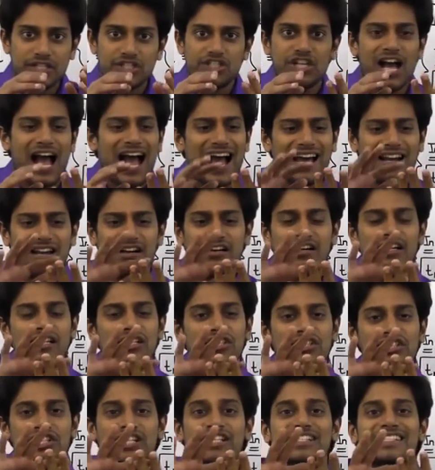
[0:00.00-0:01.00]
4
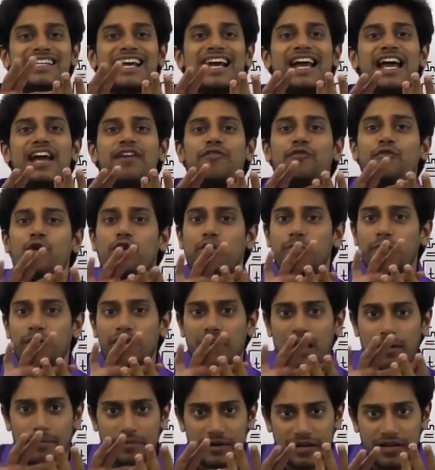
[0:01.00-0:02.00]
agar cheeze hai
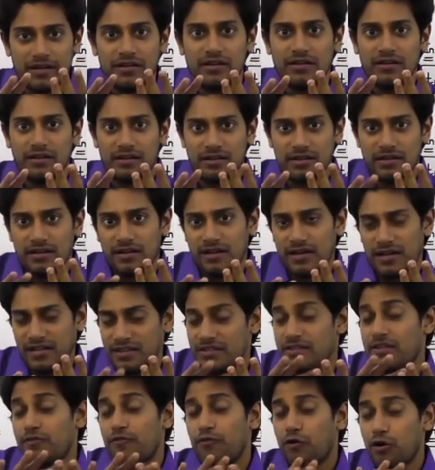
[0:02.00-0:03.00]
formula mein,
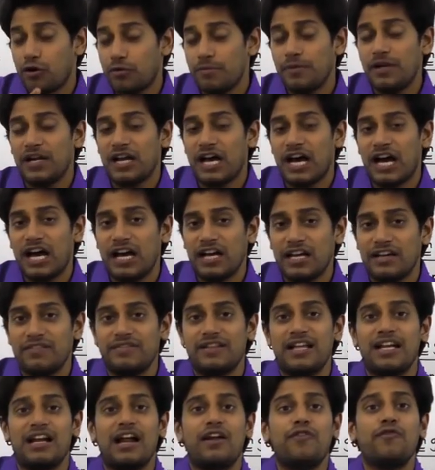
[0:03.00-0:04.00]
in the formula,
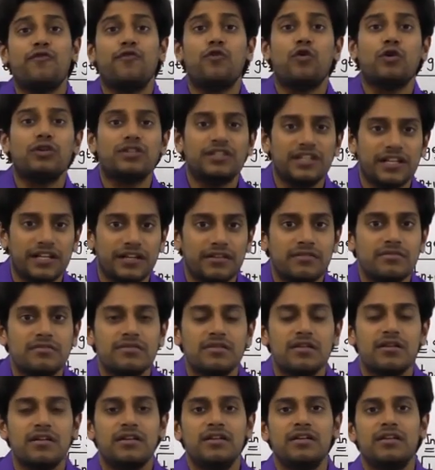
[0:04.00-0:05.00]
if there are 4
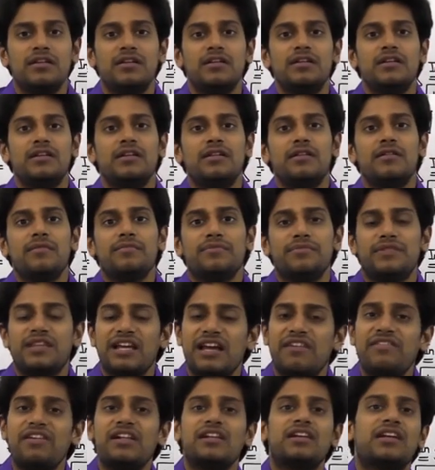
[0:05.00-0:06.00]
things,
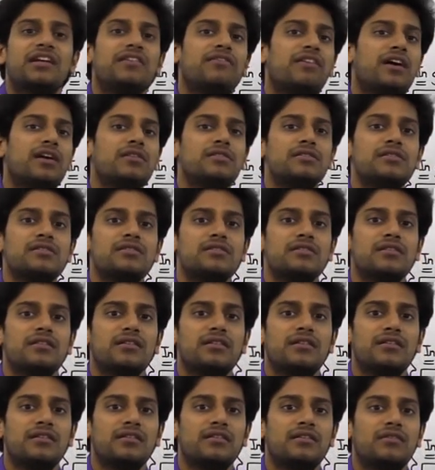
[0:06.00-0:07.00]
they will give
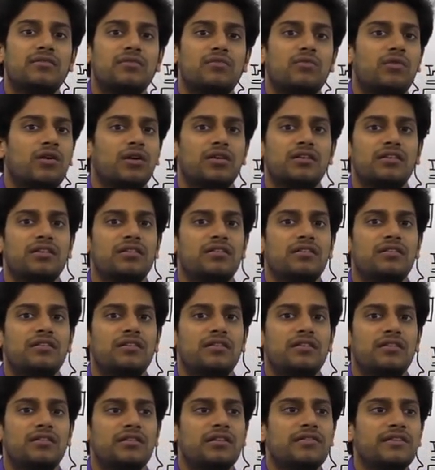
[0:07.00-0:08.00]
us what?
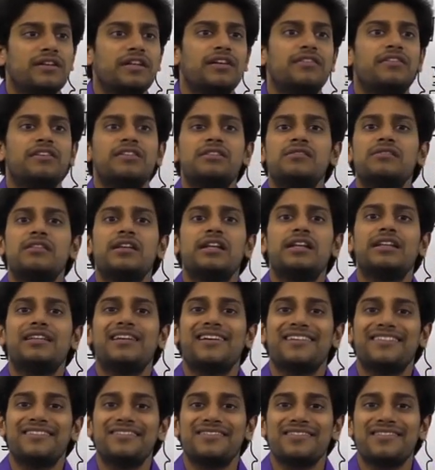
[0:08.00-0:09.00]
They will give us 3
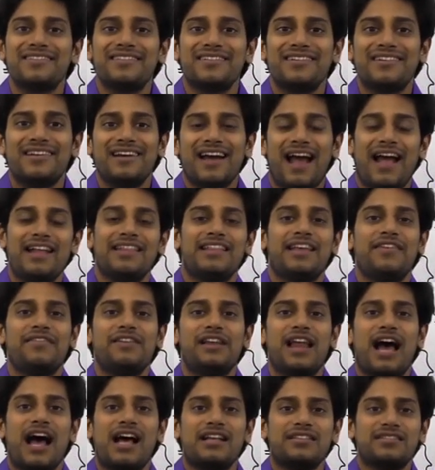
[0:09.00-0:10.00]
things and they
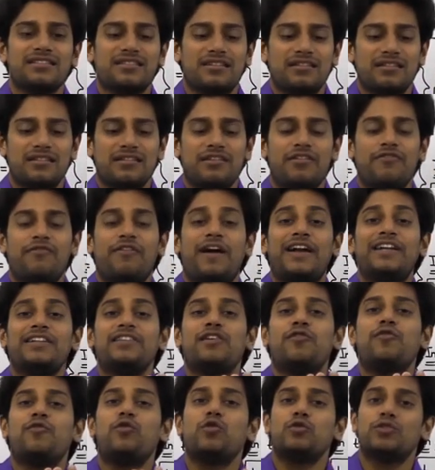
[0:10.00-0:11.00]
will ask, find
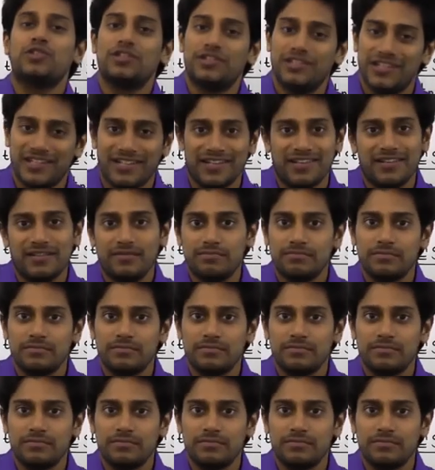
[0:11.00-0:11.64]
the 4th thing.